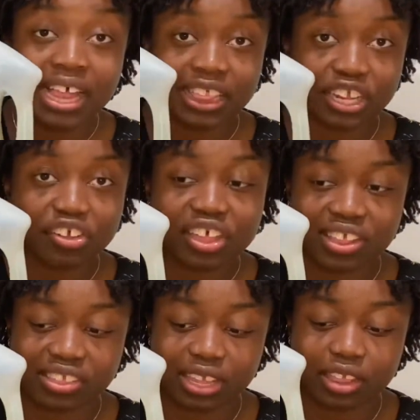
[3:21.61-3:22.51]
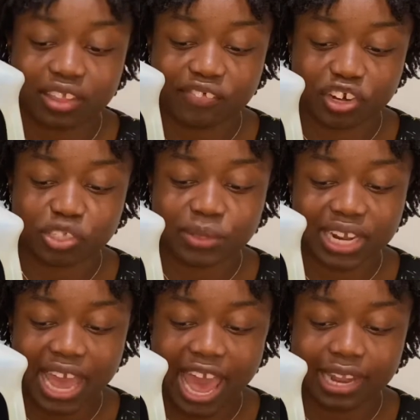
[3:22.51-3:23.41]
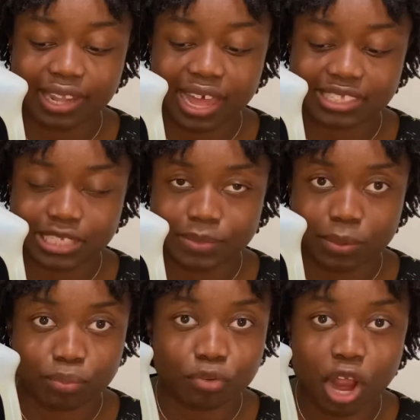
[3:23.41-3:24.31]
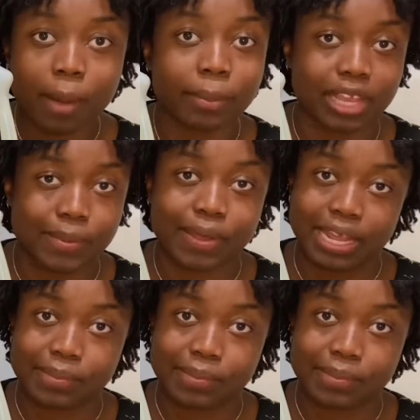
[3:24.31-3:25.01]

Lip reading: Literally the first one that I had lasted me probably about